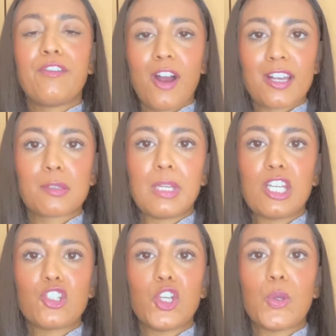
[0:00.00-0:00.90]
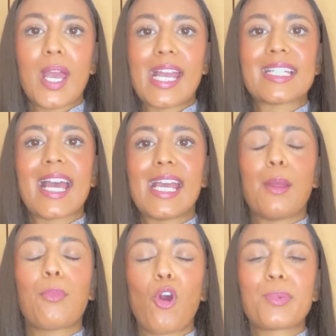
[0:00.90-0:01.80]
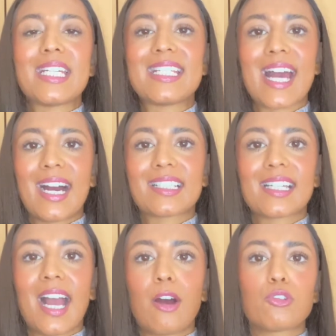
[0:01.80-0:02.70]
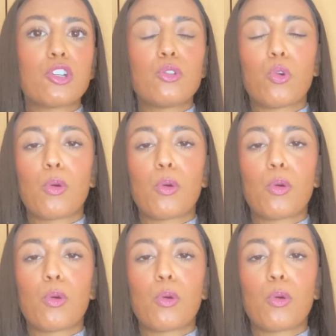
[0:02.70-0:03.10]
first speak to is a property tax accountant